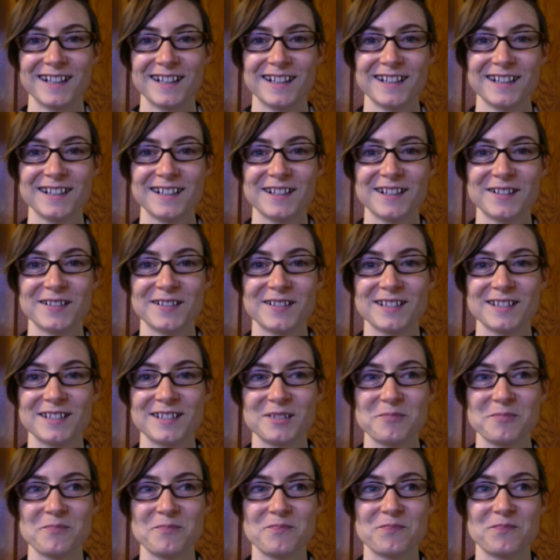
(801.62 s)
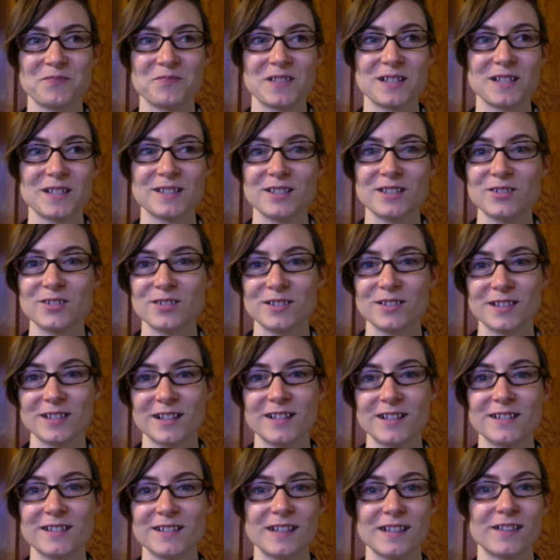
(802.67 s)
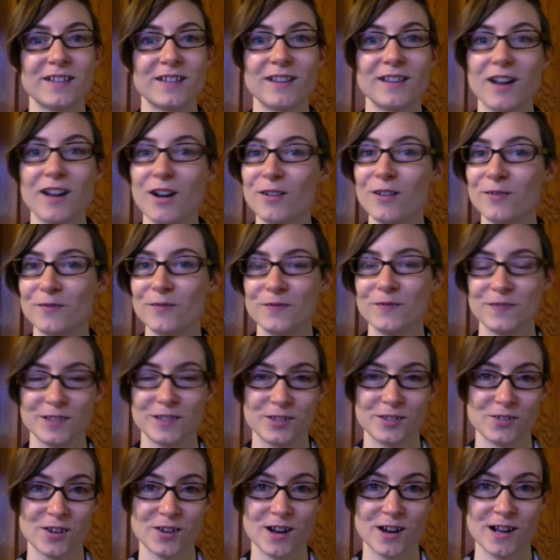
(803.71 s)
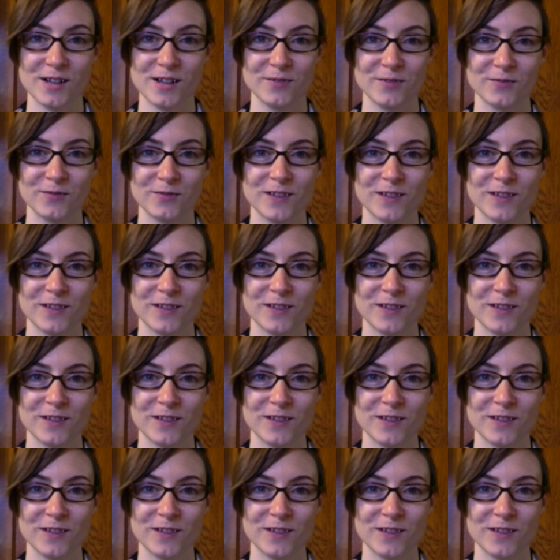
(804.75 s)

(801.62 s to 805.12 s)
it's interesting because I love to drive.